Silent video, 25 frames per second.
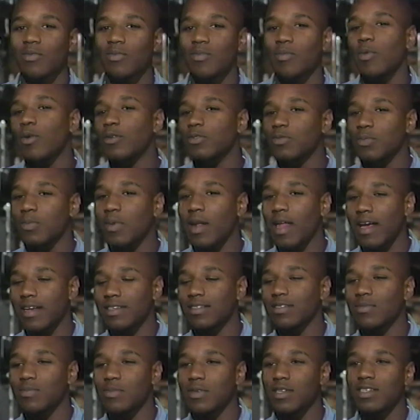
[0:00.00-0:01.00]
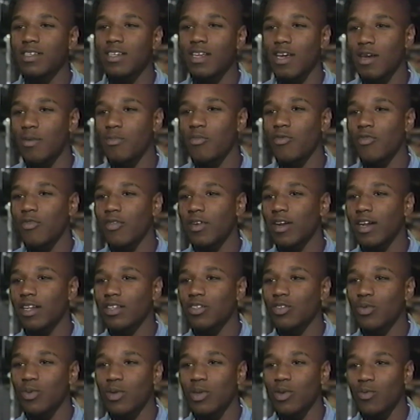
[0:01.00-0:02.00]
most blacks will be dead before they're
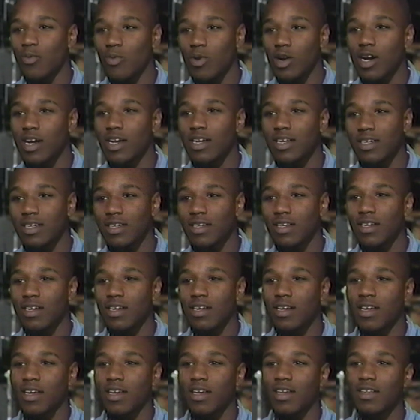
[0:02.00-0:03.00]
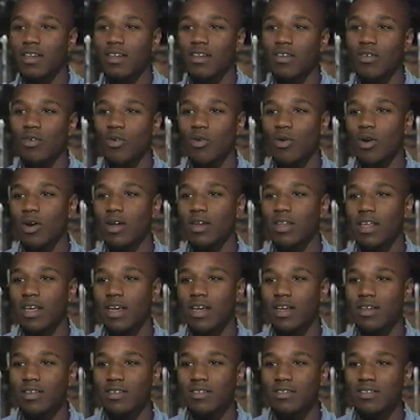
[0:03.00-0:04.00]
21, and or
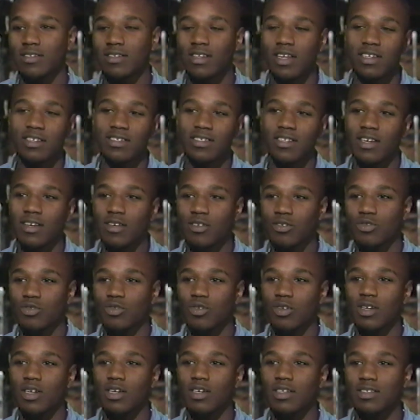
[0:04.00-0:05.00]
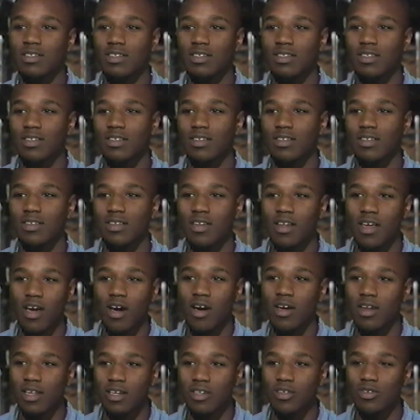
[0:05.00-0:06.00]
they they sell drugs and they,
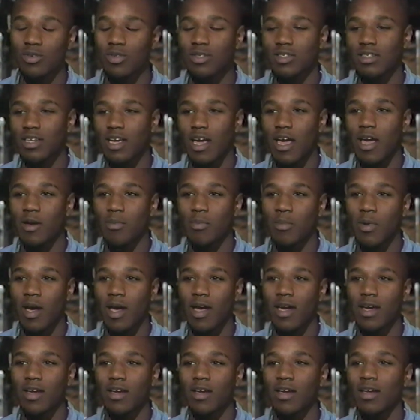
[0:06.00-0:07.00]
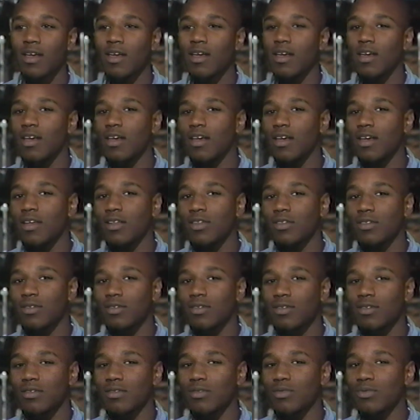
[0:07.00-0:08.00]
all they do is gang bang.
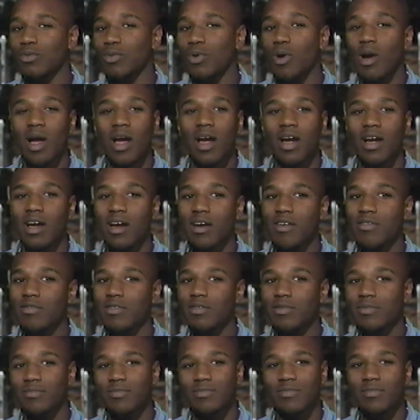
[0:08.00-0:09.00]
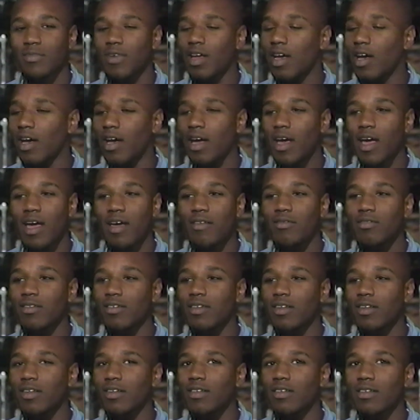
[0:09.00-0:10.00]
Through hardcover, I
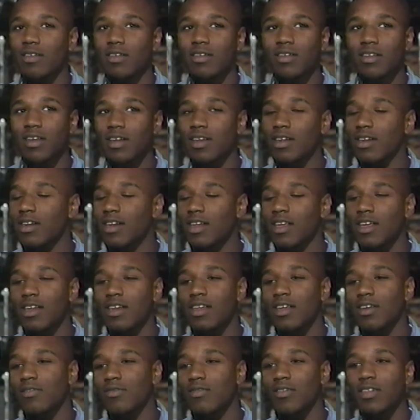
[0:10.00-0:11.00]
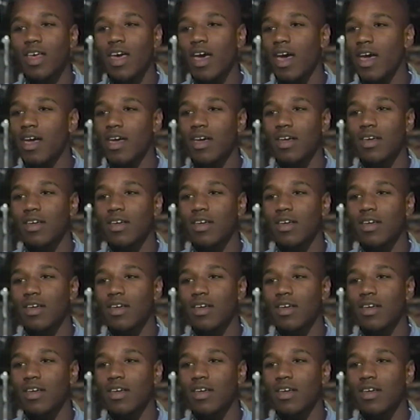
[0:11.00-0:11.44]
haven't done any of that.